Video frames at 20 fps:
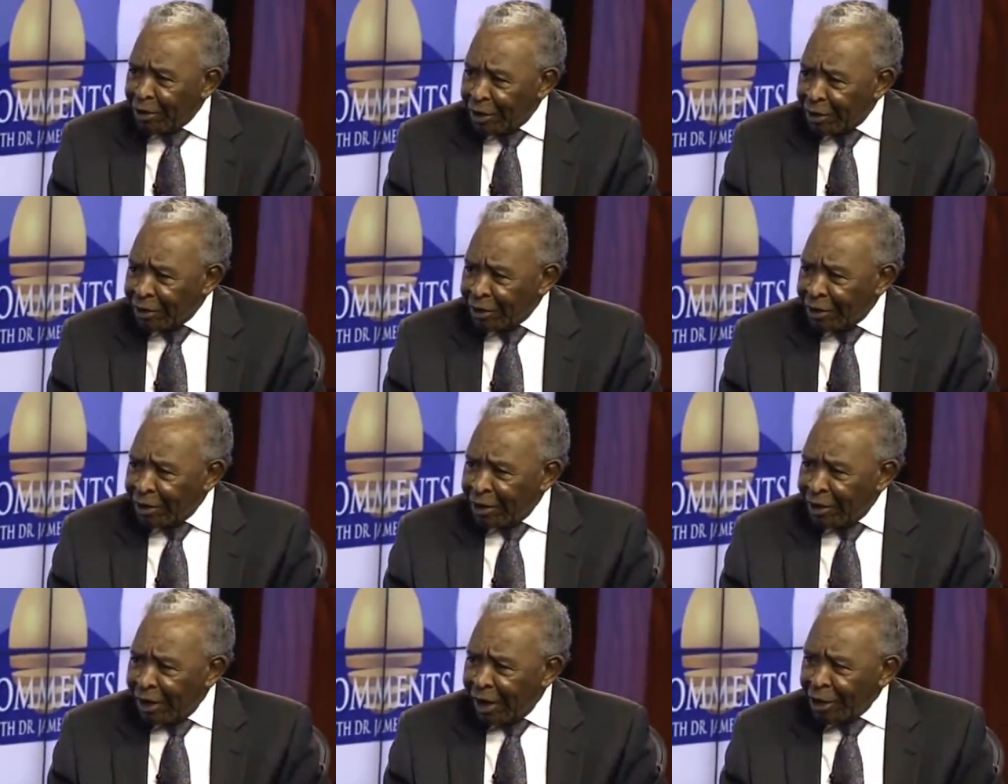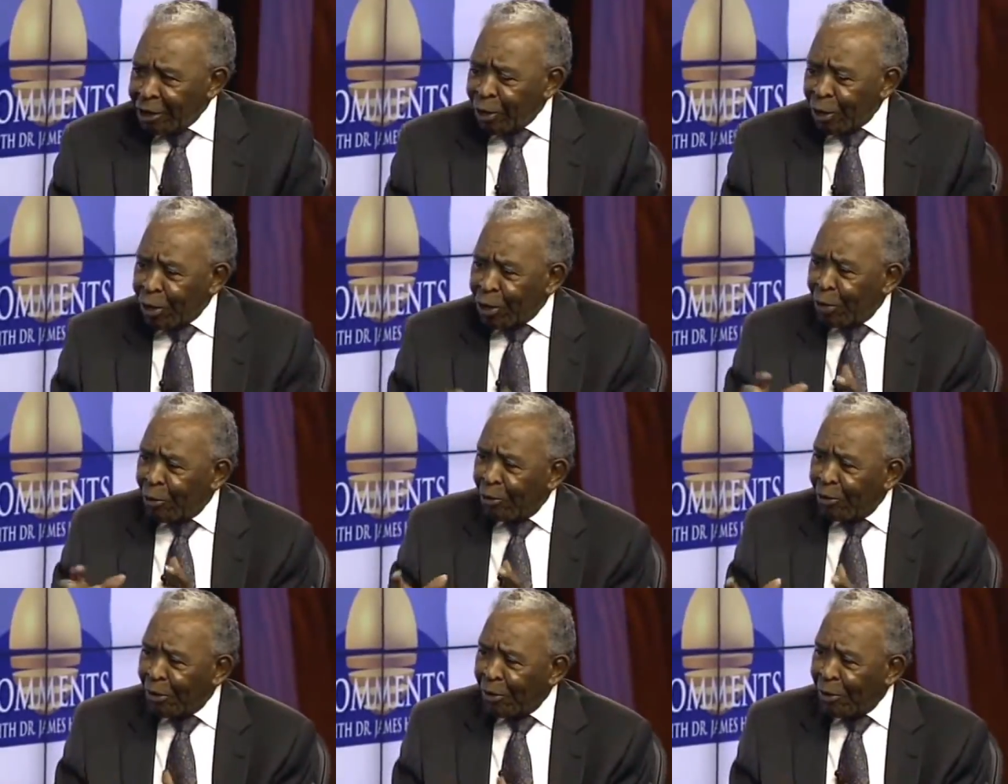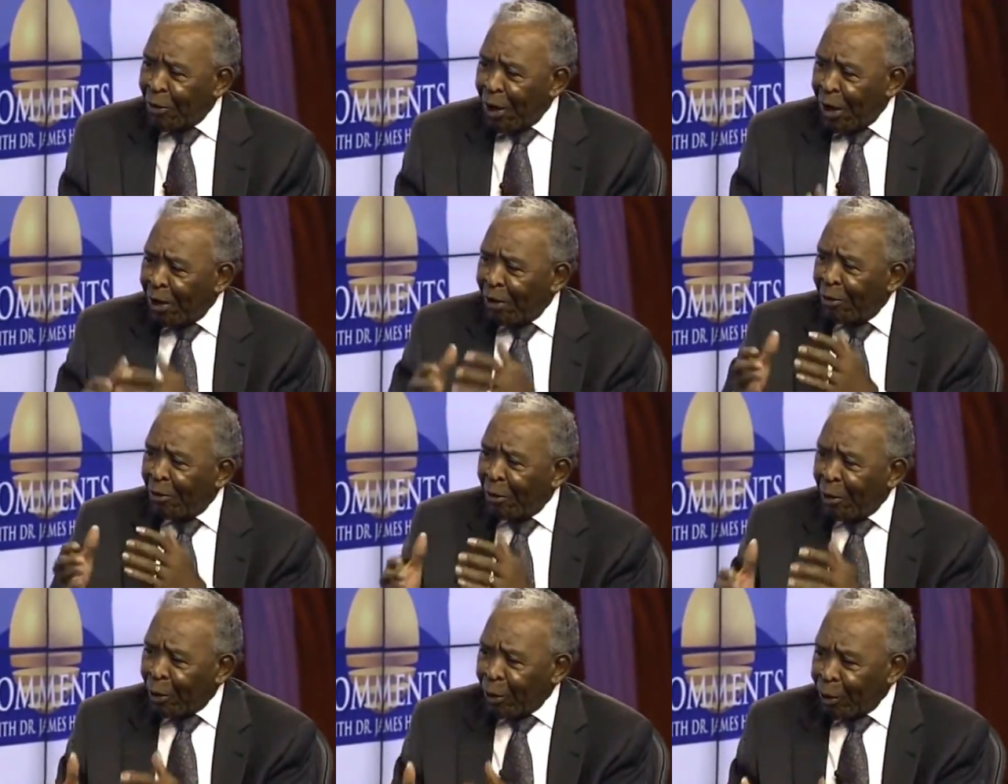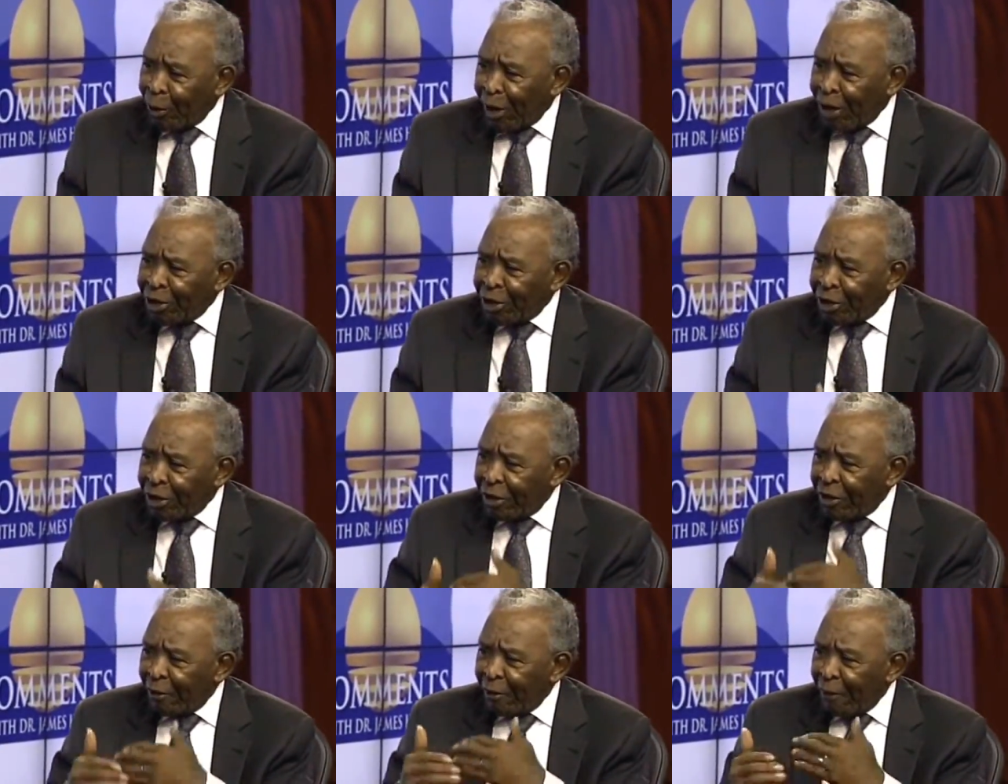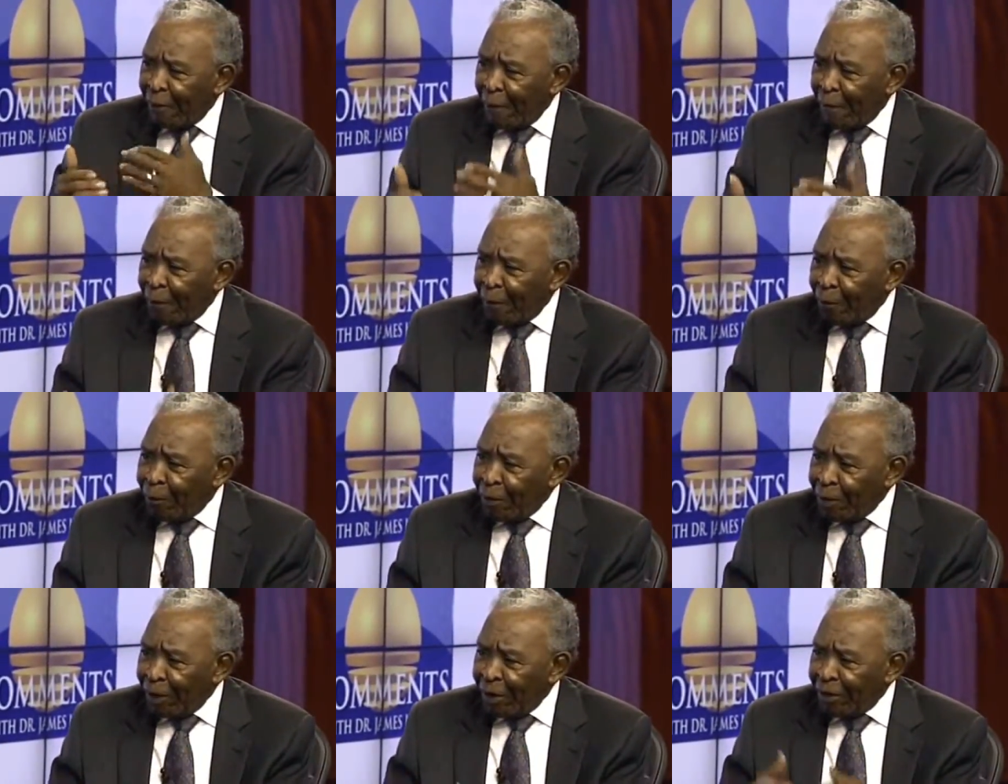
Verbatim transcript: it, and and so it's a, a thing of progression, you it know, is.